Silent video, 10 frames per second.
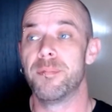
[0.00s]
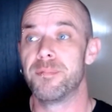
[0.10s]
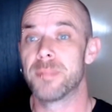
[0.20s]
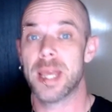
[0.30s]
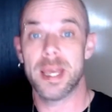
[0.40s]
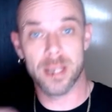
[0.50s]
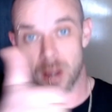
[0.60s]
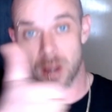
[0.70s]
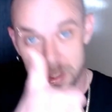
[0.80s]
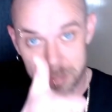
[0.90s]
hit the
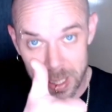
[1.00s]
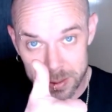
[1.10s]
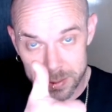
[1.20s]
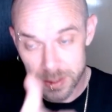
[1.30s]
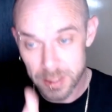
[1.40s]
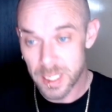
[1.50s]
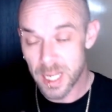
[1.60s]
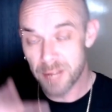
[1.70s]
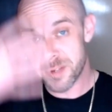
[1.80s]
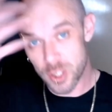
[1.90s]
like button.
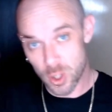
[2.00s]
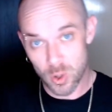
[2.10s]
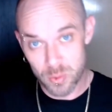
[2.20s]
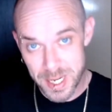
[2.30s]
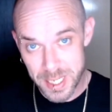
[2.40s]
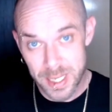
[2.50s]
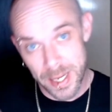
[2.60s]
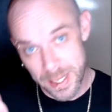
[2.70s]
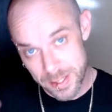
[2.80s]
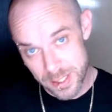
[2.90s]
If you're not already,
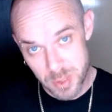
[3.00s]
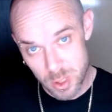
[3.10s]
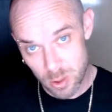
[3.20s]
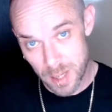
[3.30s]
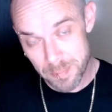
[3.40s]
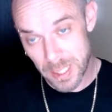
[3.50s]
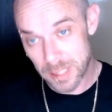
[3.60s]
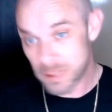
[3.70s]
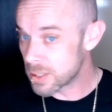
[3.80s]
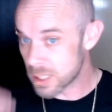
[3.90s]
hit the subscribe
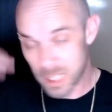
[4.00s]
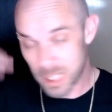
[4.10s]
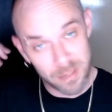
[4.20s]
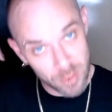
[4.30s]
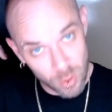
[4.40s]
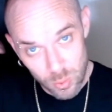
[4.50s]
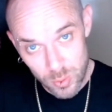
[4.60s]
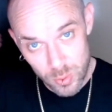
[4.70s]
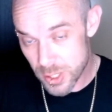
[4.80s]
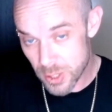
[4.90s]
button because I cover all
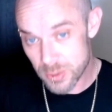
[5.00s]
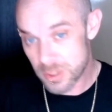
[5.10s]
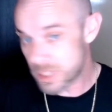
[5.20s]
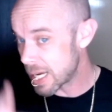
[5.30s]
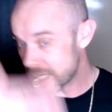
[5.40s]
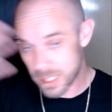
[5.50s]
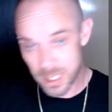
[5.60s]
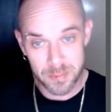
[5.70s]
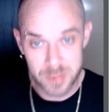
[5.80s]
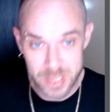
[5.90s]
this news as it
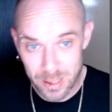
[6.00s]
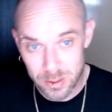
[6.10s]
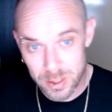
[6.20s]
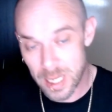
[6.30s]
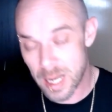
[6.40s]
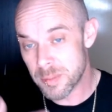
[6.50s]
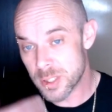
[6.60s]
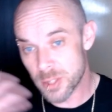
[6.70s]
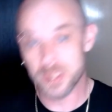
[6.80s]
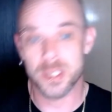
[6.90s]
comes out as
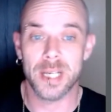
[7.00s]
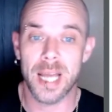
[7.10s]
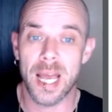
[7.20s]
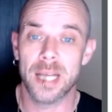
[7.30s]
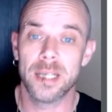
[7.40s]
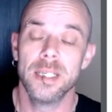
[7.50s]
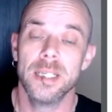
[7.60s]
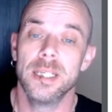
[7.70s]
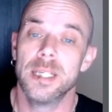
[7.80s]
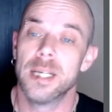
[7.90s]
soon as I can.
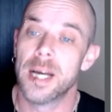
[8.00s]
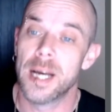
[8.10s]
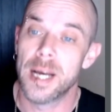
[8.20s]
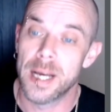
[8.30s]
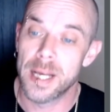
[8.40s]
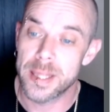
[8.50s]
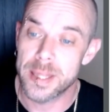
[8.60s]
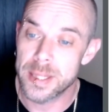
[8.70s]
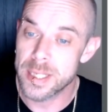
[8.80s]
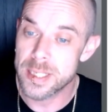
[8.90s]

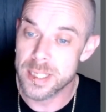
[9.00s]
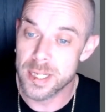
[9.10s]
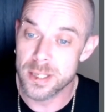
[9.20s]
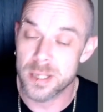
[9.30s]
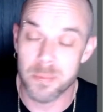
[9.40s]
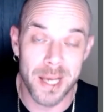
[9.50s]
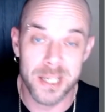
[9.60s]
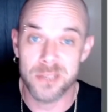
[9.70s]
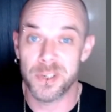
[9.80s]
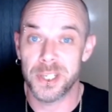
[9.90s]
This is the
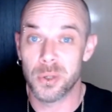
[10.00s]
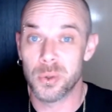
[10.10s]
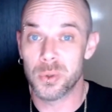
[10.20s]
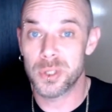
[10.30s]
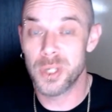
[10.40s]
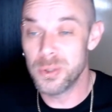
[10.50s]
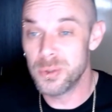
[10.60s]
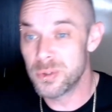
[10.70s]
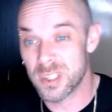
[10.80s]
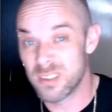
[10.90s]
place for your Ork
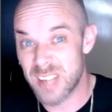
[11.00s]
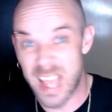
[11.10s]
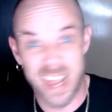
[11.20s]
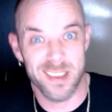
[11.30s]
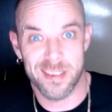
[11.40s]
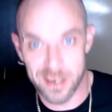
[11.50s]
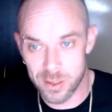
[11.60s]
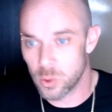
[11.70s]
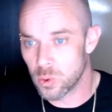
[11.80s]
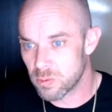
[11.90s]
news and anything
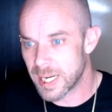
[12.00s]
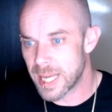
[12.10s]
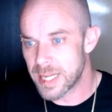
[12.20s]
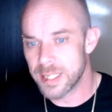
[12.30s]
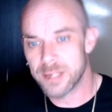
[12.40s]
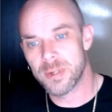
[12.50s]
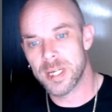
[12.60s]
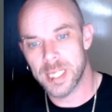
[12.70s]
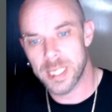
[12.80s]
Ork related, really.